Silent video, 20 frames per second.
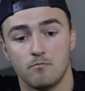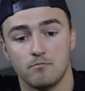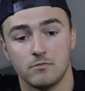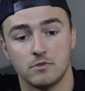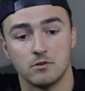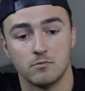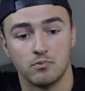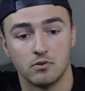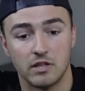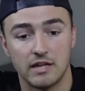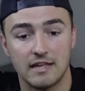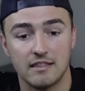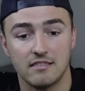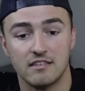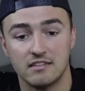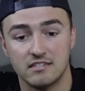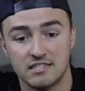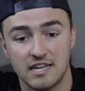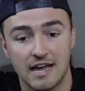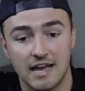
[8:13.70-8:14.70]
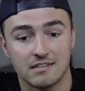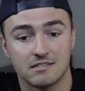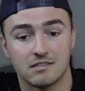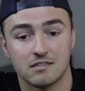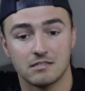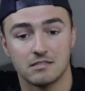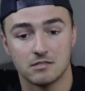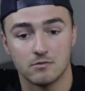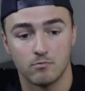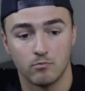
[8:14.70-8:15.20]
to play the
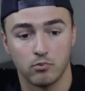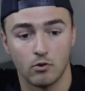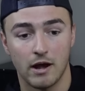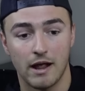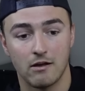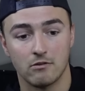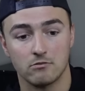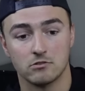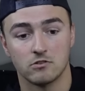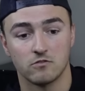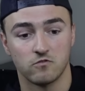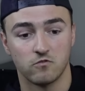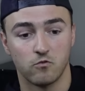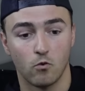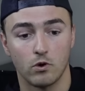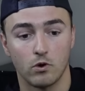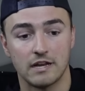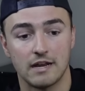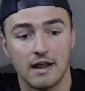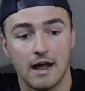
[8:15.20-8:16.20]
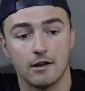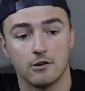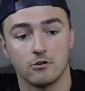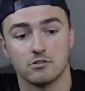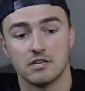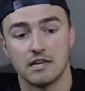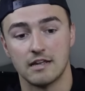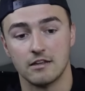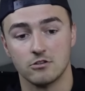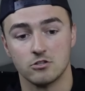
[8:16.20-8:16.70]
Texans, Browns, 49ers,
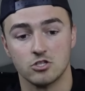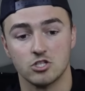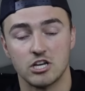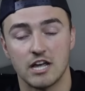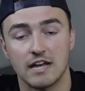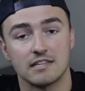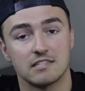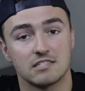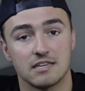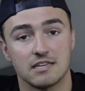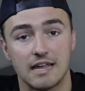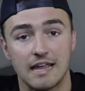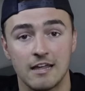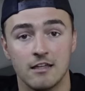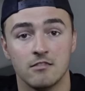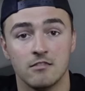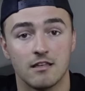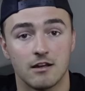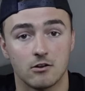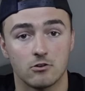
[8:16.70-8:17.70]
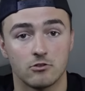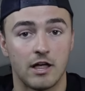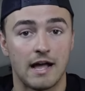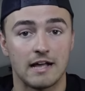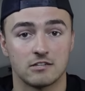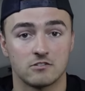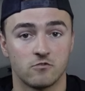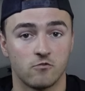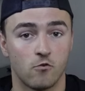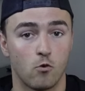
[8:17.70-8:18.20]
and Jets in their
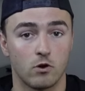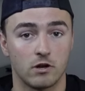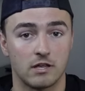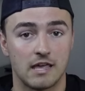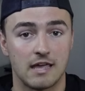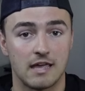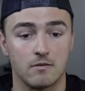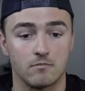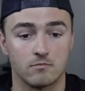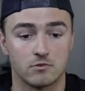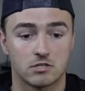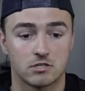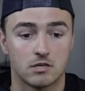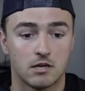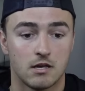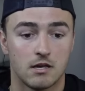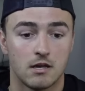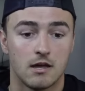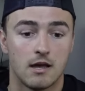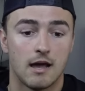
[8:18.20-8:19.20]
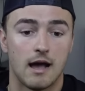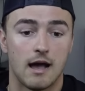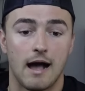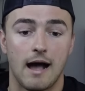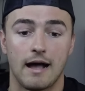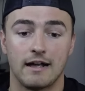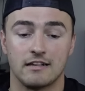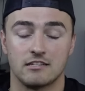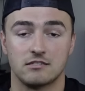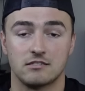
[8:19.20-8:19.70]
last four games.
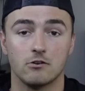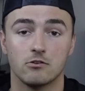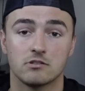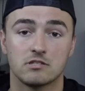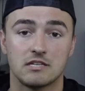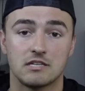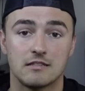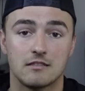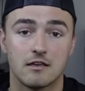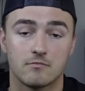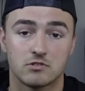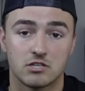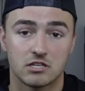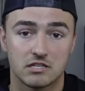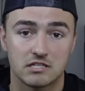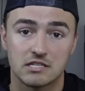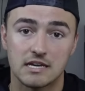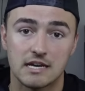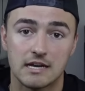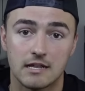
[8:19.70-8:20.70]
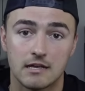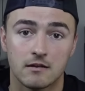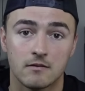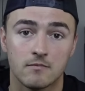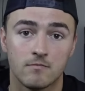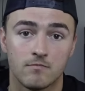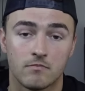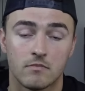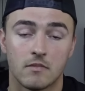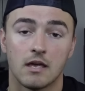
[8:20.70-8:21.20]
I still see them succeeding,
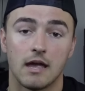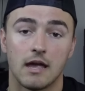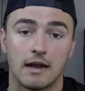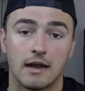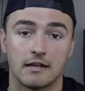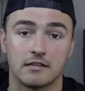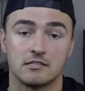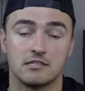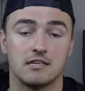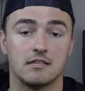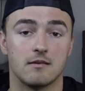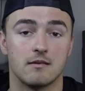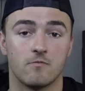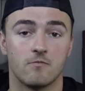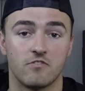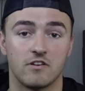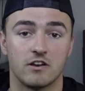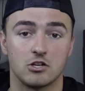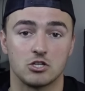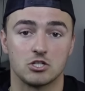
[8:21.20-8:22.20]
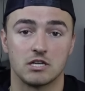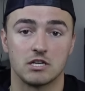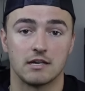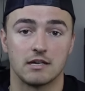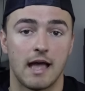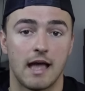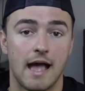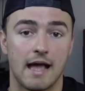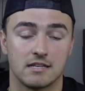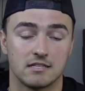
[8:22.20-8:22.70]
and I see them finishing
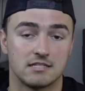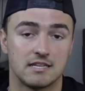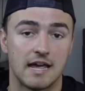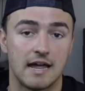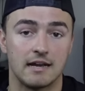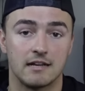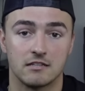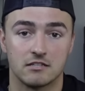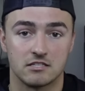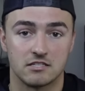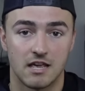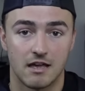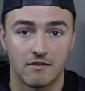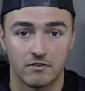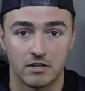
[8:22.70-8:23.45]
at 10-7.